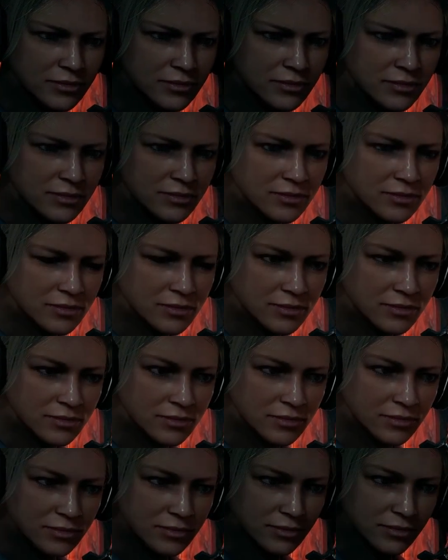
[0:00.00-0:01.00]

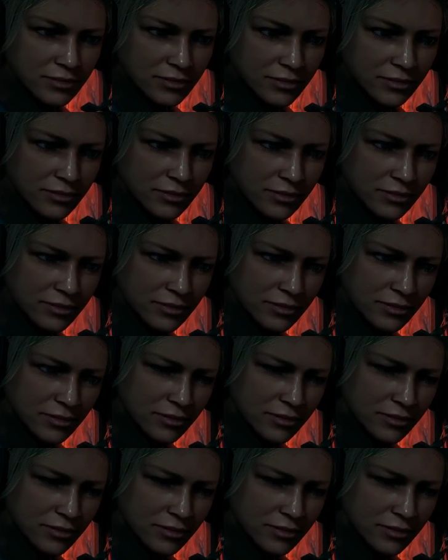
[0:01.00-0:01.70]
Nobody speaks.